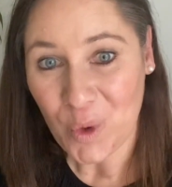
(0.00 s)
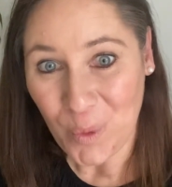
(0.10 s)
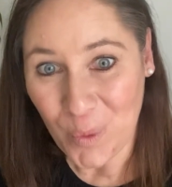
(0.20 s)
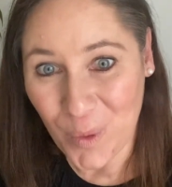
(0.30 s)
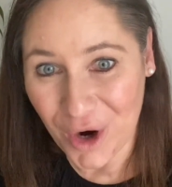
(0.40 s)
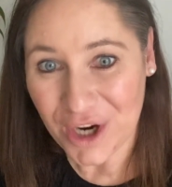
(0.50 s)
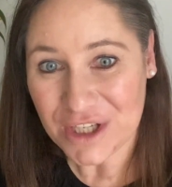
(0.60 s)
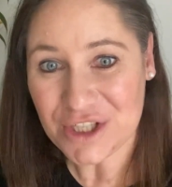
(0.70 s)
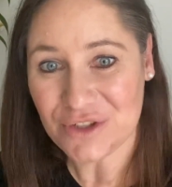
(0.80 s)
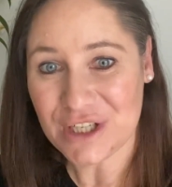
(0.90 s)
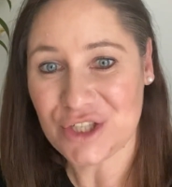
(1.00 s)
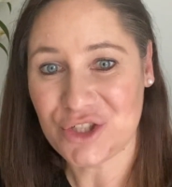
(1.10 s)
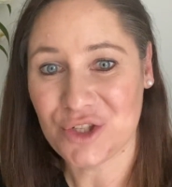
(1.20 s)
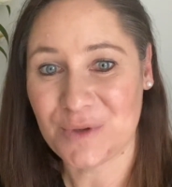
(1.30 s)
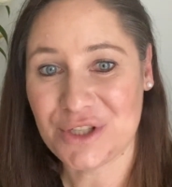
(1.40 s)
Why do you need to
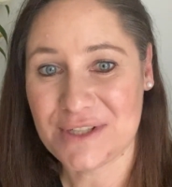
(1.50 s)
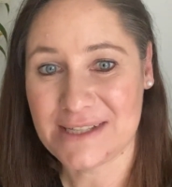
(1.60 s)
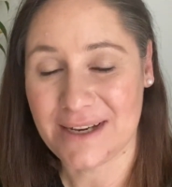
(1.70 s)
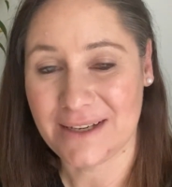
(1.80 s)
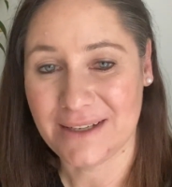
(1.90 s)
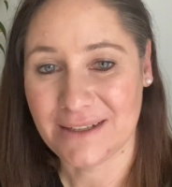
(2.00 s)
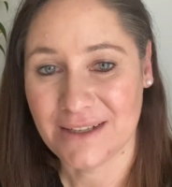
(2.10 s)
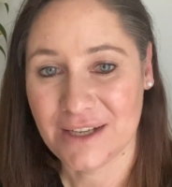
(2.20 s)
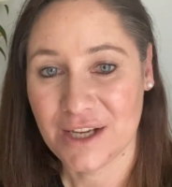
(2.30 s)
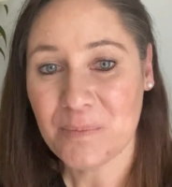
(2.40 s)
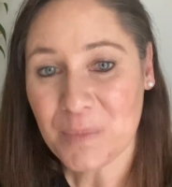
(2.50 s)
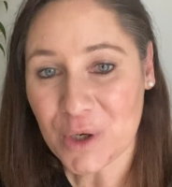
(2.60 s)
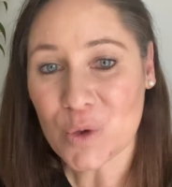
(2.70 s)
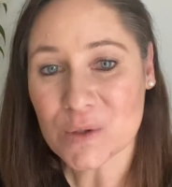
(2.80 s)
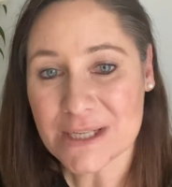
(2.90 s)
do what you say?
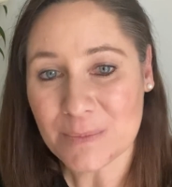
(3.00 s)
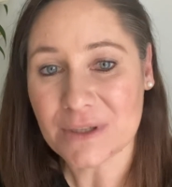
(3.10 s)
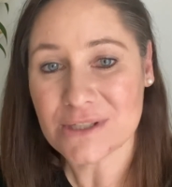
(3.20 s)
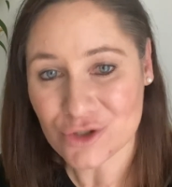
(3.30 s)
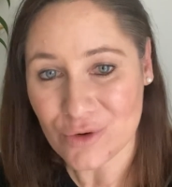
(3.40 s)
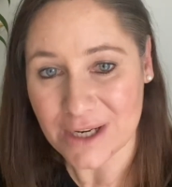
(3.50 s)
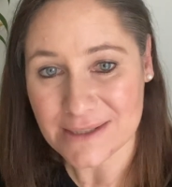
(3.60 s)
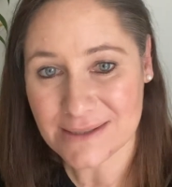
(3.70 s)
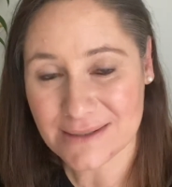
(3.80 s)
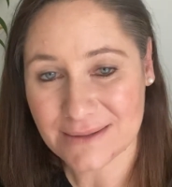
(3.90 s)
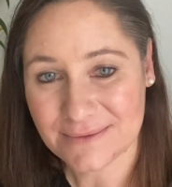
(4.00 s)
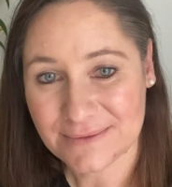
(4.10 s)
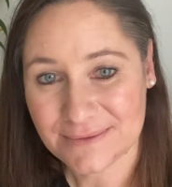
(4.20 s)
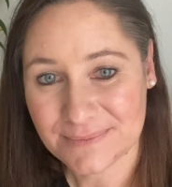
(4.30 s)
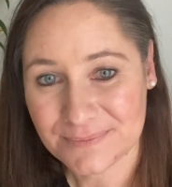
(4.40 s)
Because it builds trust.
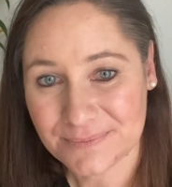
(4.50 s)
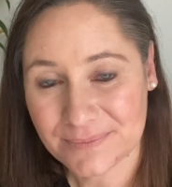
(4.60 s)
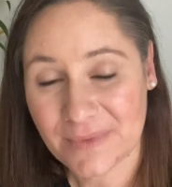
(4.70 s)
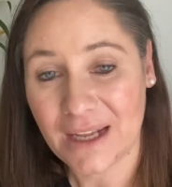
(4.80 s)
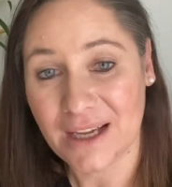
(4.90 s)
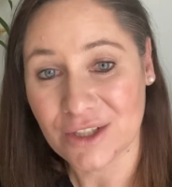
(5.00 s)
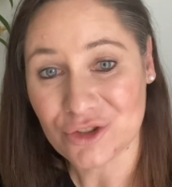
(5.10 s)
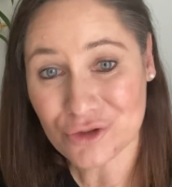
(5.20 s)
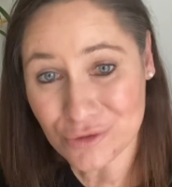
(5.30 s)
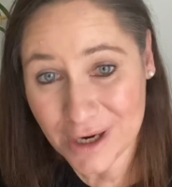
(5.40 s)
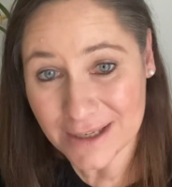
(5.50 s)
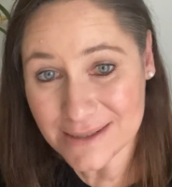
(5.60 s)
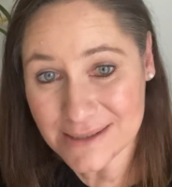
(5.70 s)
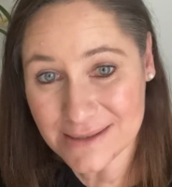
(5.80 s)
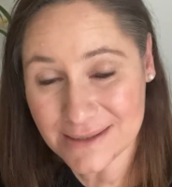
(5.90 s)
And
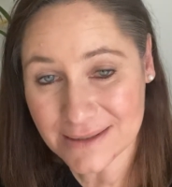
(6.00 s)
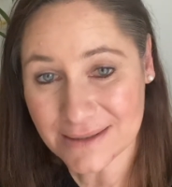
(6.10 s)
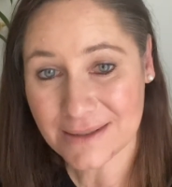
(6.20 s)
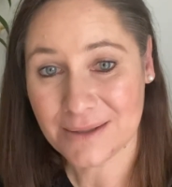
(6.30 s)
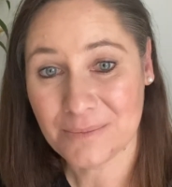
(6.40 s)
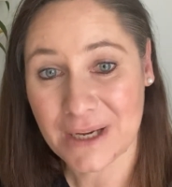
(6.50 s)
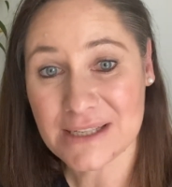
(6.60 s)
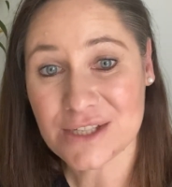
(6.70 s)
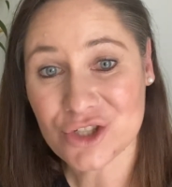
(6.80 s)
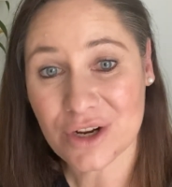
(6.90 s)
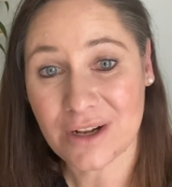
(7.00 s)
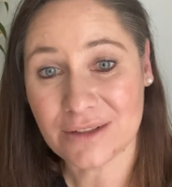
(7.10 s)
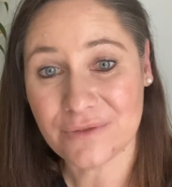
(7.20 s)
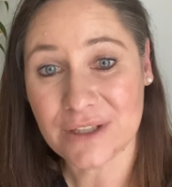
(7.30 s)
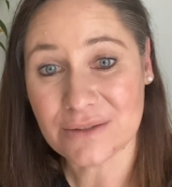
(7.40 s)
trust makes a
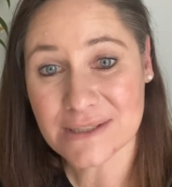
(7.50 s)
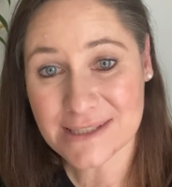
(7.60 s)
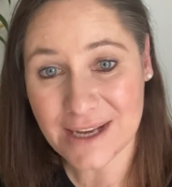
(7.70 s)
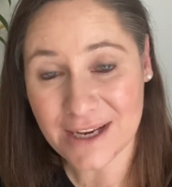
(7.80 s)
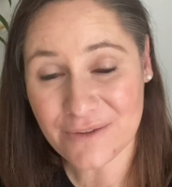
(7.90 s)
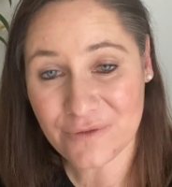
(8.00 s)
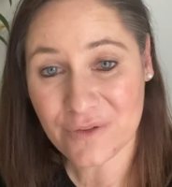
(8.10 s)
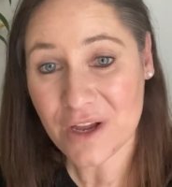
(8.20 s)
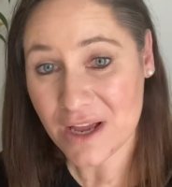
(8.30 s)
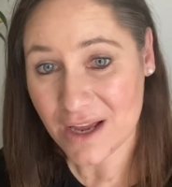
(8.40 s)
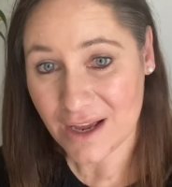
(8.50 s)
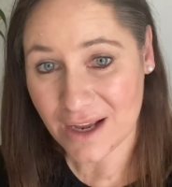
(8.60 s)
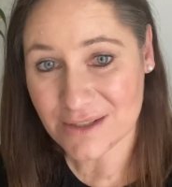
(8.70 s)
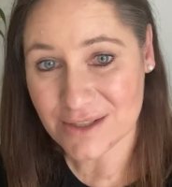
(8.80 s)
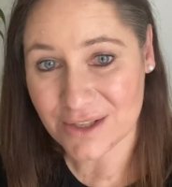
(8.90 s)
child feel safe
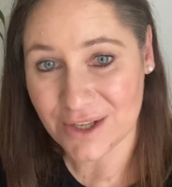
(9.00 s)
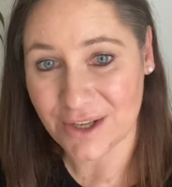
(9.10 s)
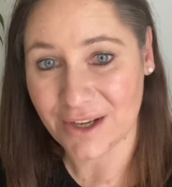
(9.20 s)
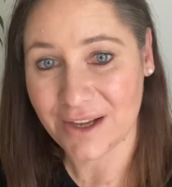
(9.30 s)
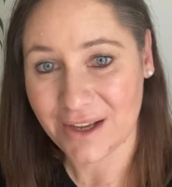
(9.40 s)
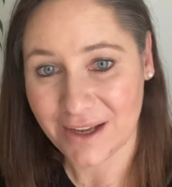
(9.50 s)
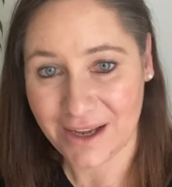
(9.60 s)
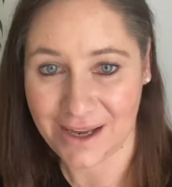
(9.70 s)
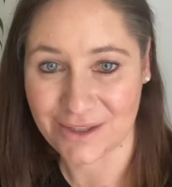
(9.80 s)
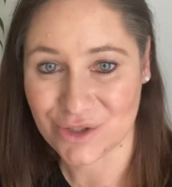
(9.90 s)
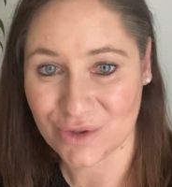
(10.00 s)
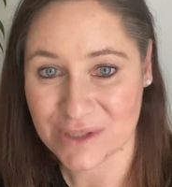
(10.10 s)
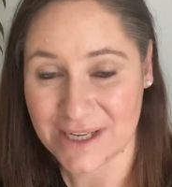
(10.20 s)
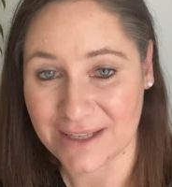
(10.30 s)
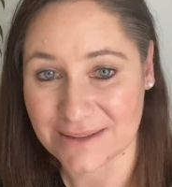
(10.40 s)
and secure and
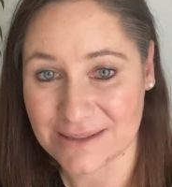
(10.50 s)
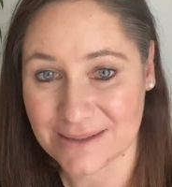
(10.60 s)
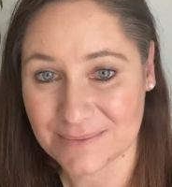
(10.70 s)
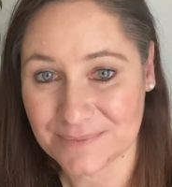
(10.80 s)
content.